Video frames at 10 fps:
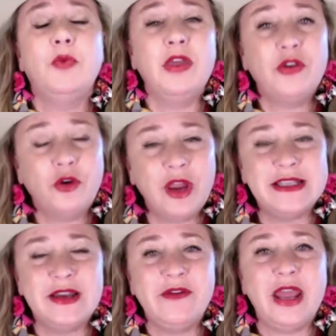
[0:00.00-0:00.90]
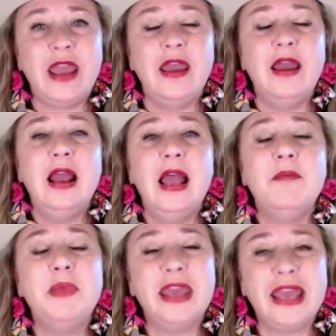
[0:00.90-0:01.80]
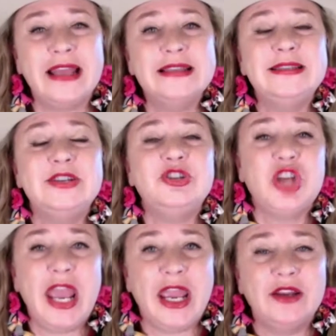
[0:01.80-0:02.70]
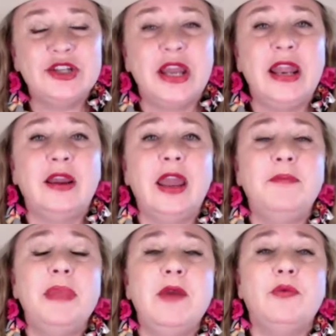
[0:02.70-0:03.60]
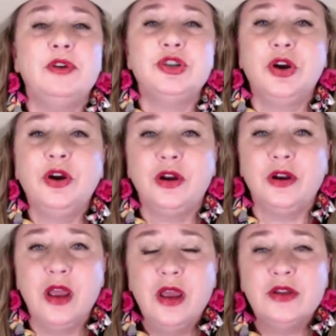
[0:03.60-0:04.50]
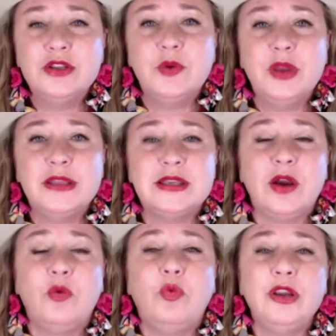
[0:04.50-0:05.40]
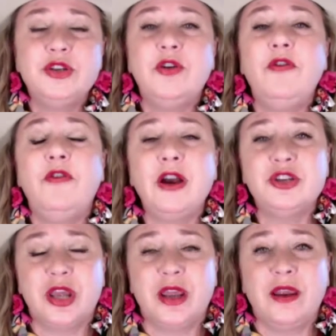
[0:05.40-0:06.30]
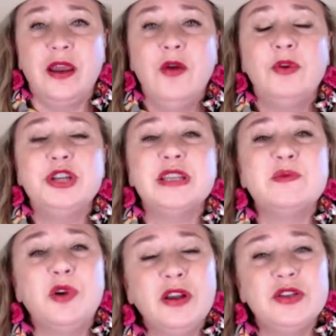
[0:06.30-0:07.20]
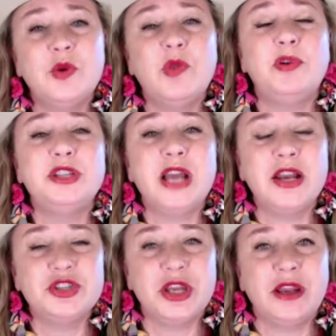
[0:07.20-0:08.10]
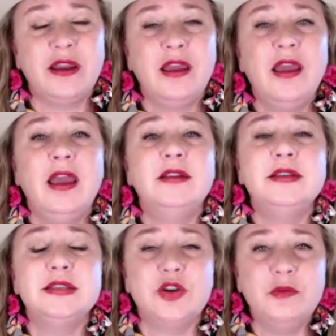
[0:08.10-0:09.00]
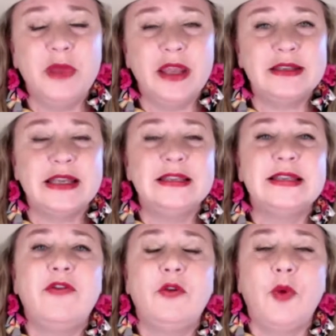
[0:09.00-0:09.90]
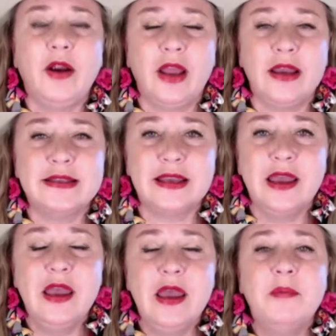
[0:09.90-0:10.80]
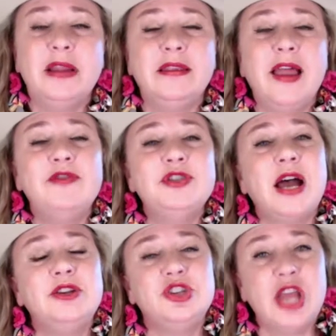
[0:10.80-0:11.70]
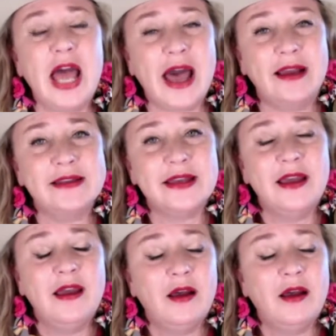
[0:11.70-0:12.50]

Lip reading: with creativity, it begins to change and can be returned to its original function, which has more to do with protection and discernment and self-awareness. But left unchecked,